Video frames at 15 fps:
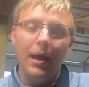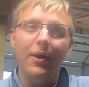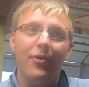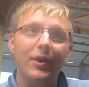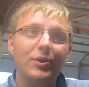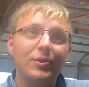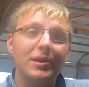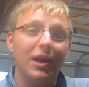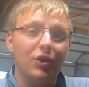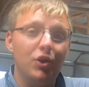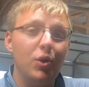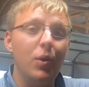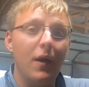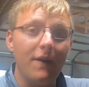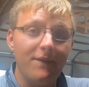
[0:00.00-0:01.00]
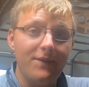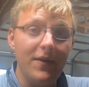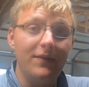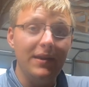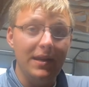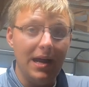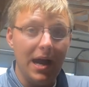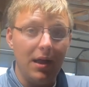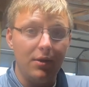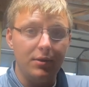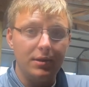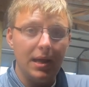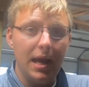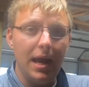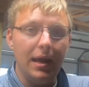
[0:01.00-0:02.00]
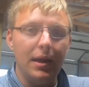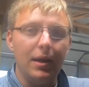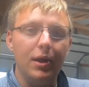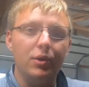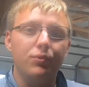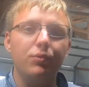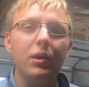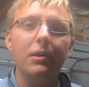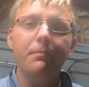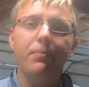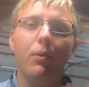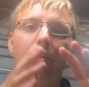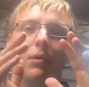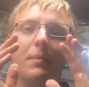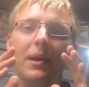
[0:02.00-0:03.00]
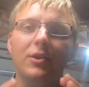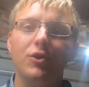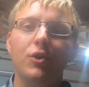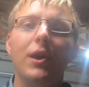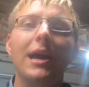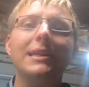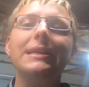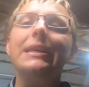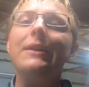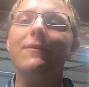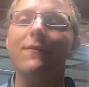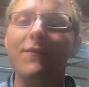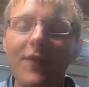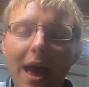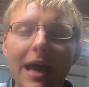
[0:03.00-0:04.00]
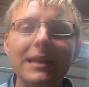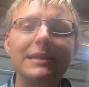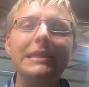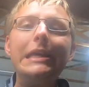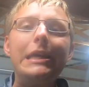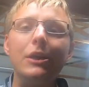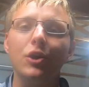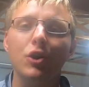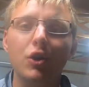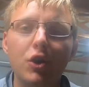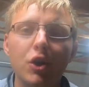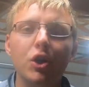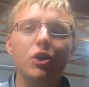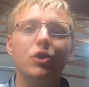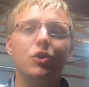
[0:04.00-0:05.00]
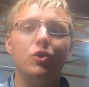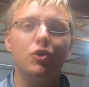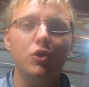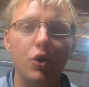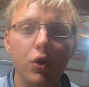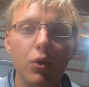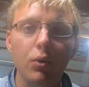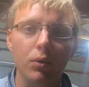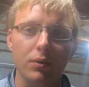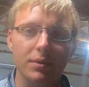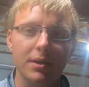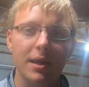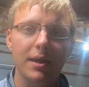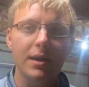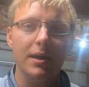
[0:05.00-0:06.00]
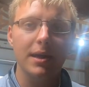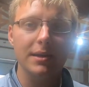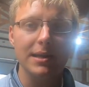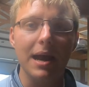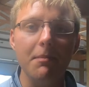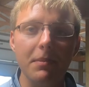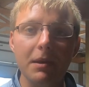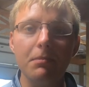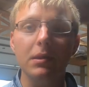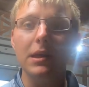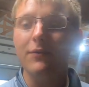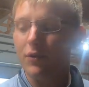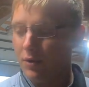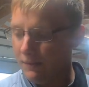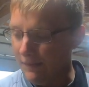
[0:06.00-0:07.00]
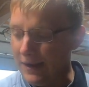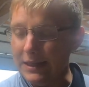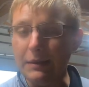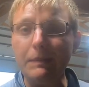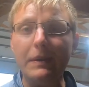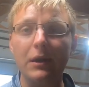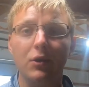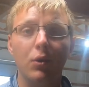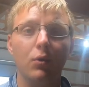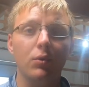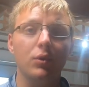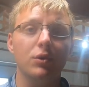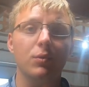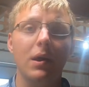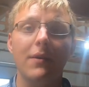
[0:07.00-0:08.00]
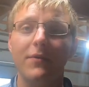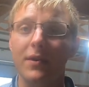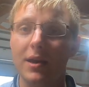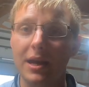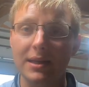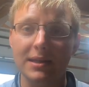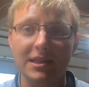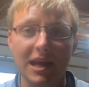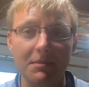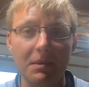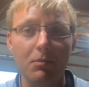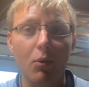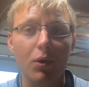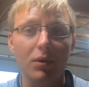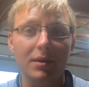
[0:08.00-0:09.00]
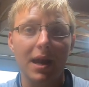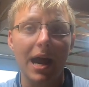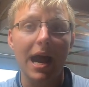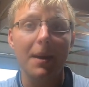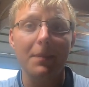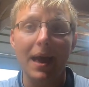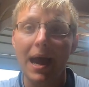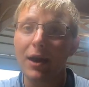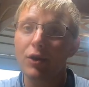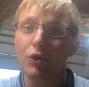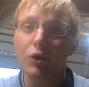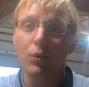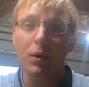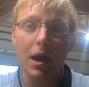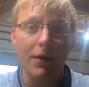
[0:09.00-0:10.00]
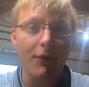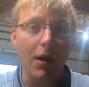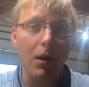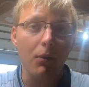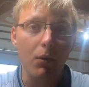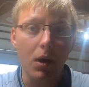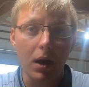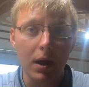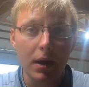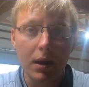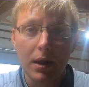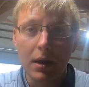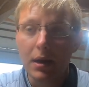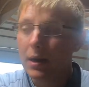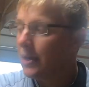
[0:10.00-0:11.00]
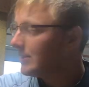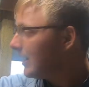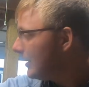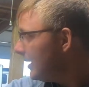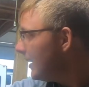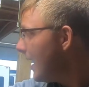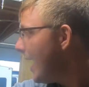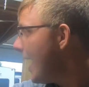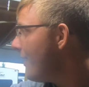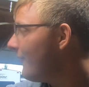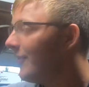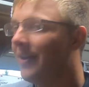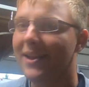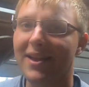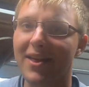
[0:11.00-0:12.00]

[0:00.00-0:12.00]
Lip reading: this was like $250, and it's really important to make sure you guys invest in good tools, because I'm a big believer in investing in big tools, whatever can save me more time, that I can do whatever I want. Because I did have